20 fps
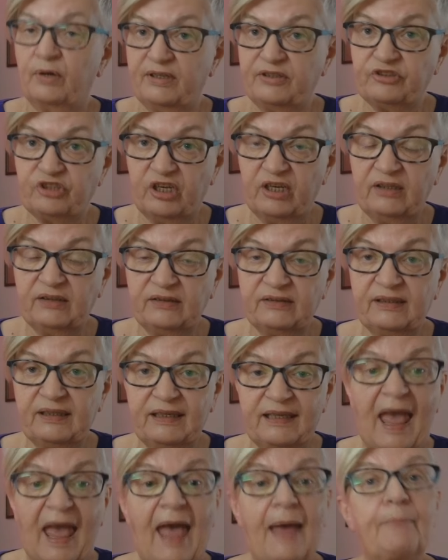bridging
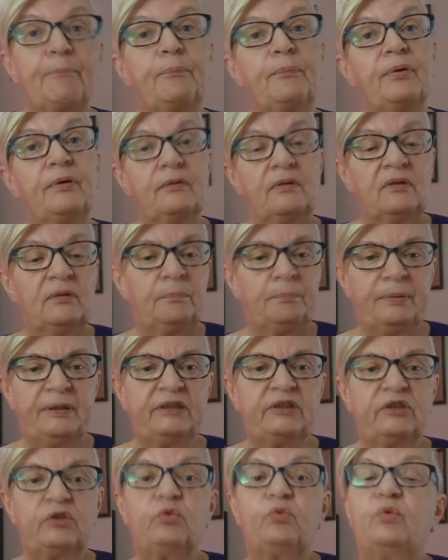the gap
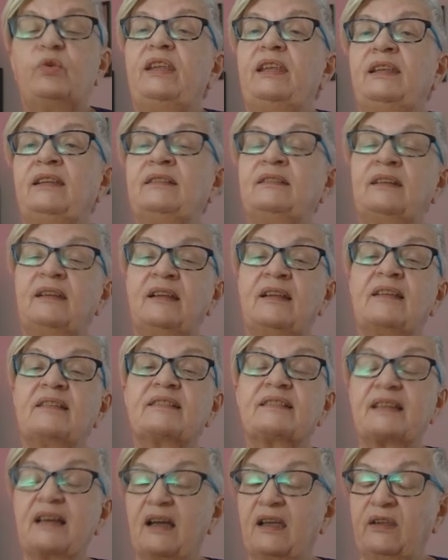between
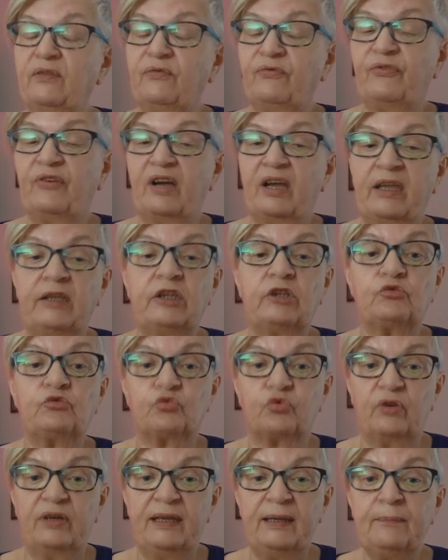sci fi
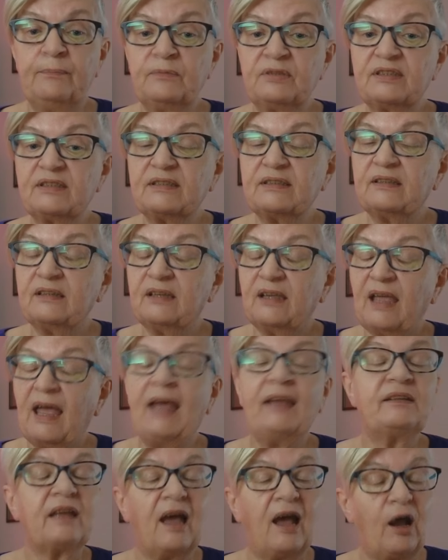dreams
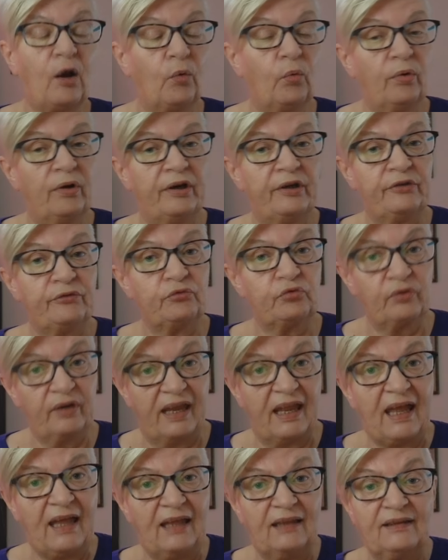and our
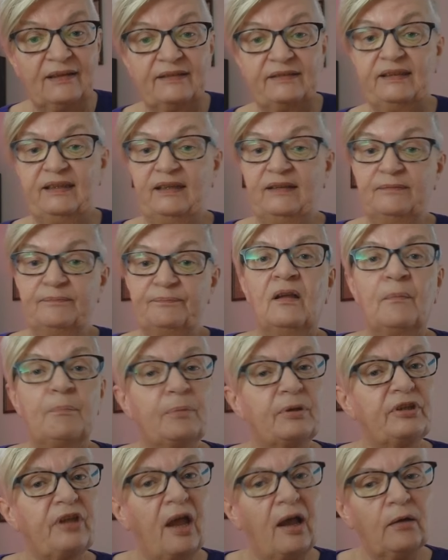reality.
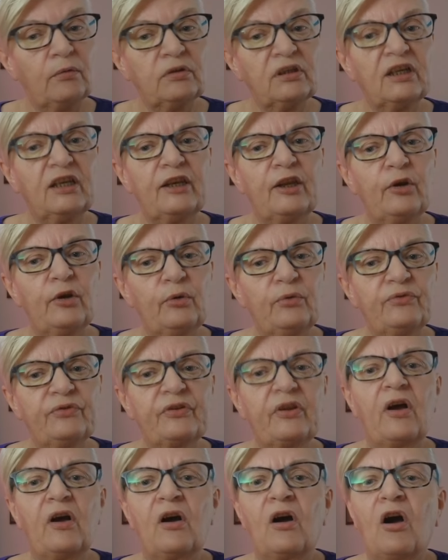But how
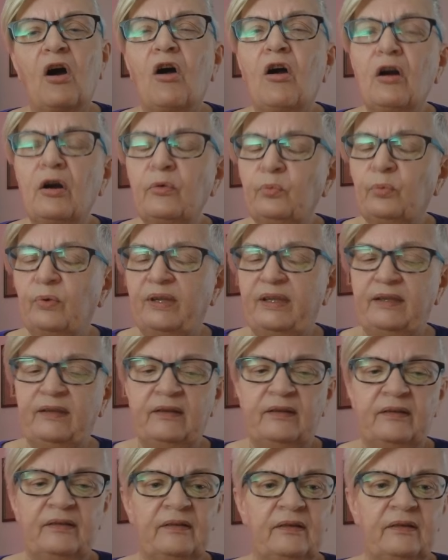close are we